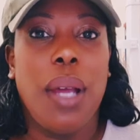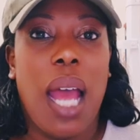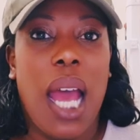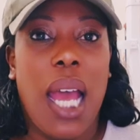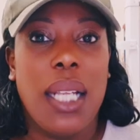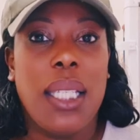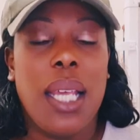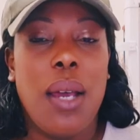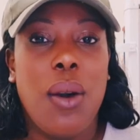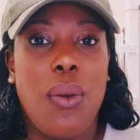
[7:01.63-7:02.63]
and
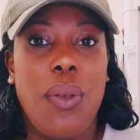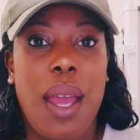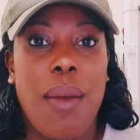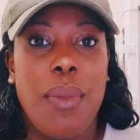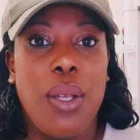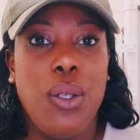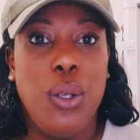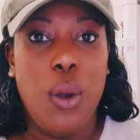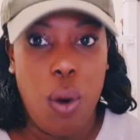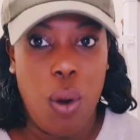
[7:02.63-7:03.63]
tell them
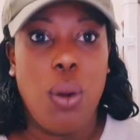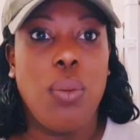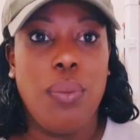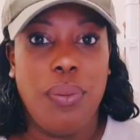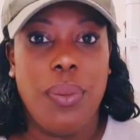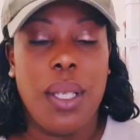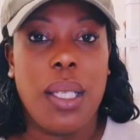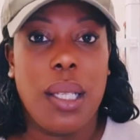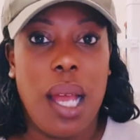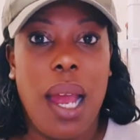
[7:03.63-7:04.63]
your
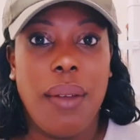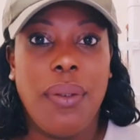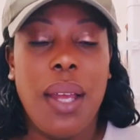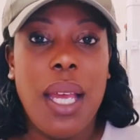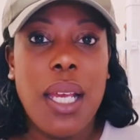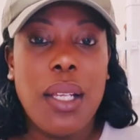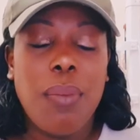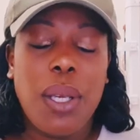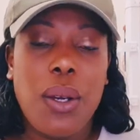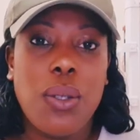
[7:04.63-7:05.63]
life,
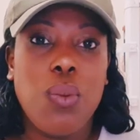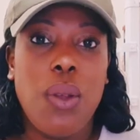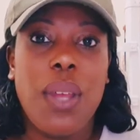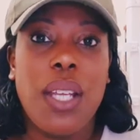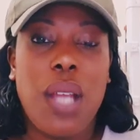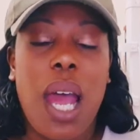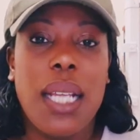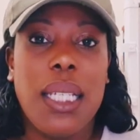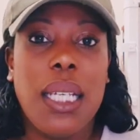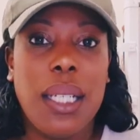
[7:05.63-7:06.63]
because what they're
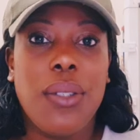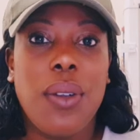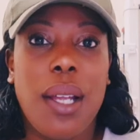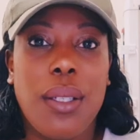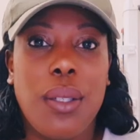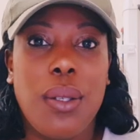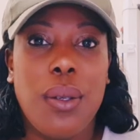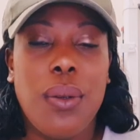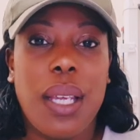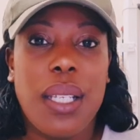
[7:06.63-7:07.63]
ideally trying to
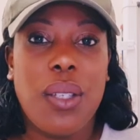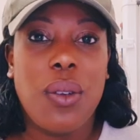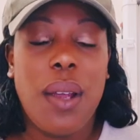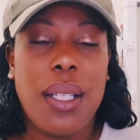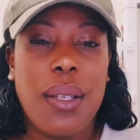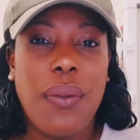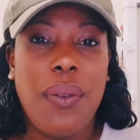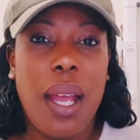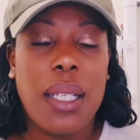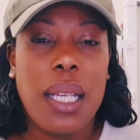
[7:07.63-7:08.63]
do is trying to
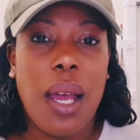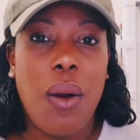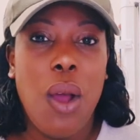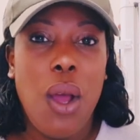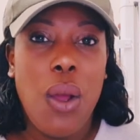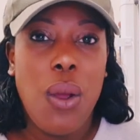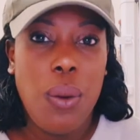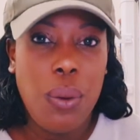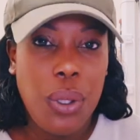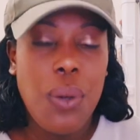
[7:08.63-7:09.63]
find out
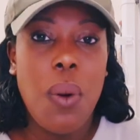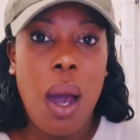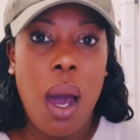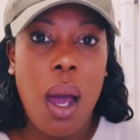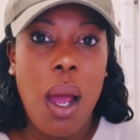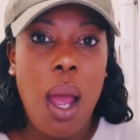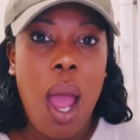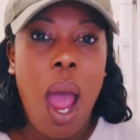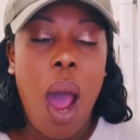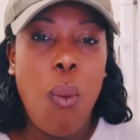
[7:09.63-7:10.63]
who you are
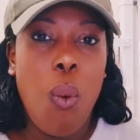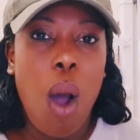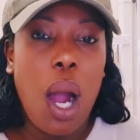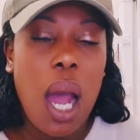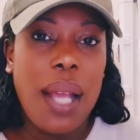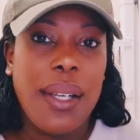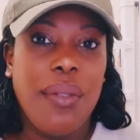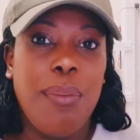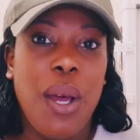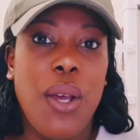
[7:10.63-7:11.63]
and what kind
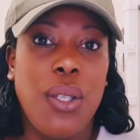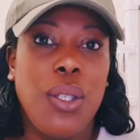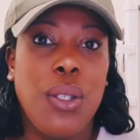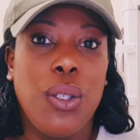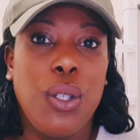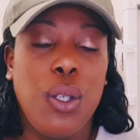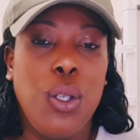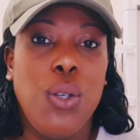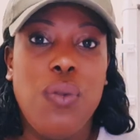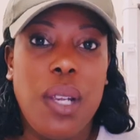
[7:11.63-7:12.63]
of person do
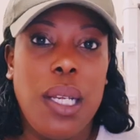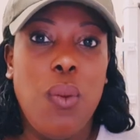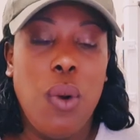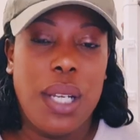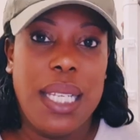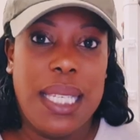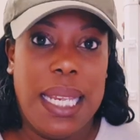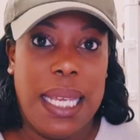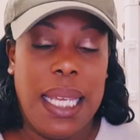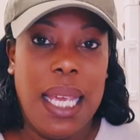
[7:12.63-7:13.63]
you really want to
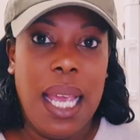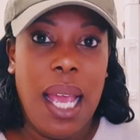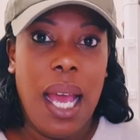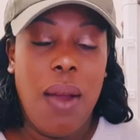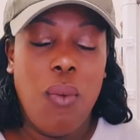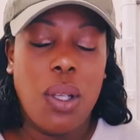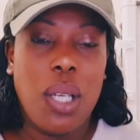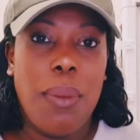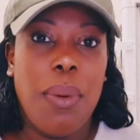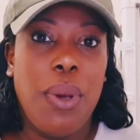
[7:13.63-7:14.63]
see. What
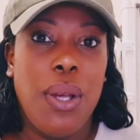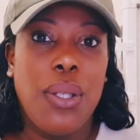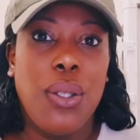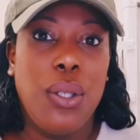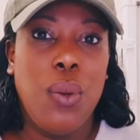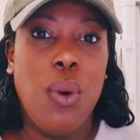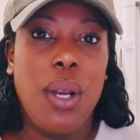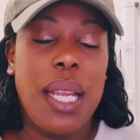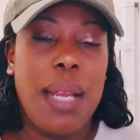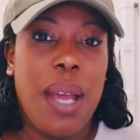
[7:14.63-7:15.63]
type of person do you
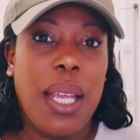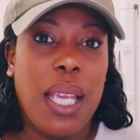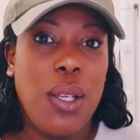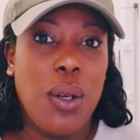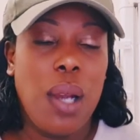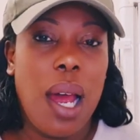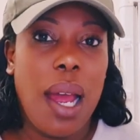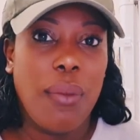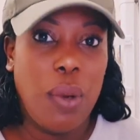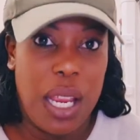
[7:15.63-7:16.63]
want back in your
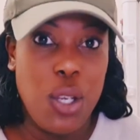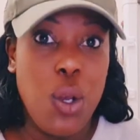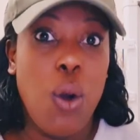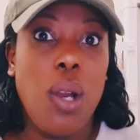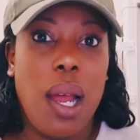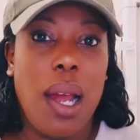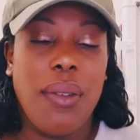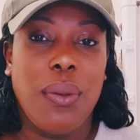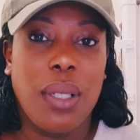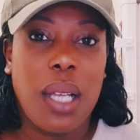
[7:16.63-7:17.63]
life?
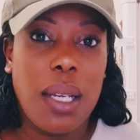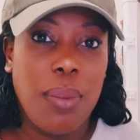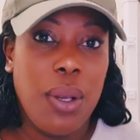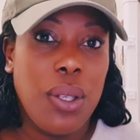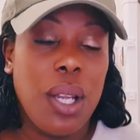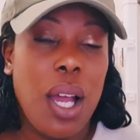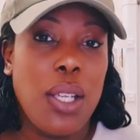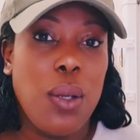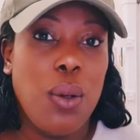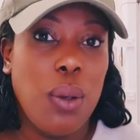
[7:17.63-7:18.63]
What kind of person are
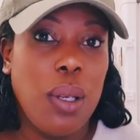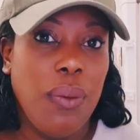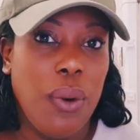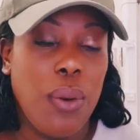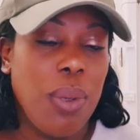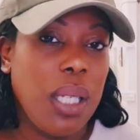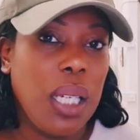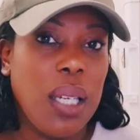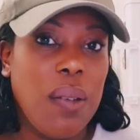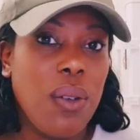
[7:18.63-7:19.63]
you looking for,
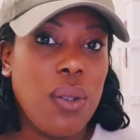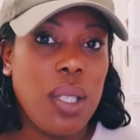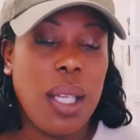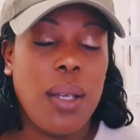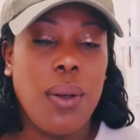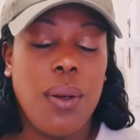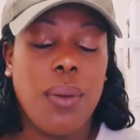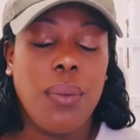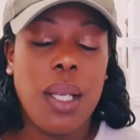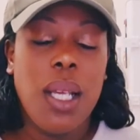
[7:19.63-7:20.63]
particularly if you're single?
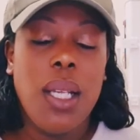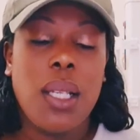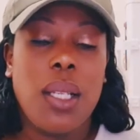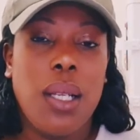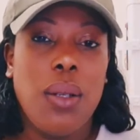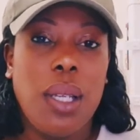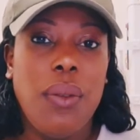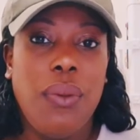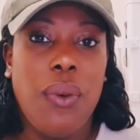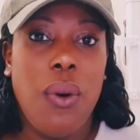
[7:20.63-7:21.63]
So they're looking
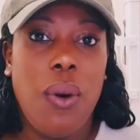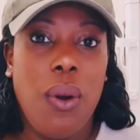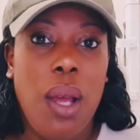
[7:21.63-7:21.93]
for